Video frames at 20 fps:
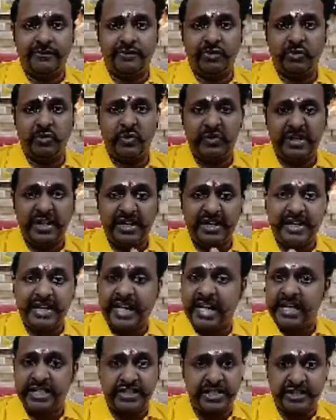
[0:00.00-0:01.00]
Don't get
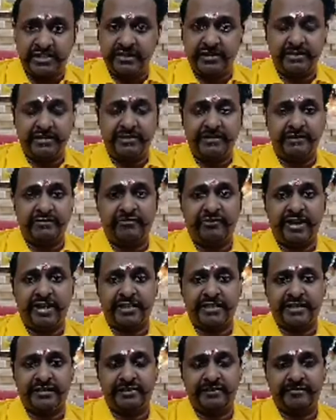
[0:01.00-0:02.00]
aged
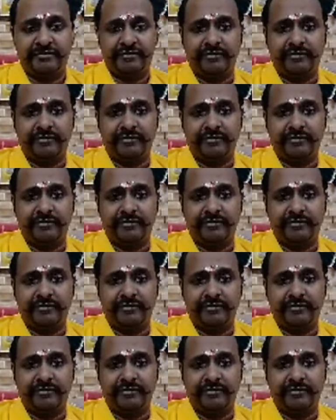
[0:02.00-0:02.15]
fast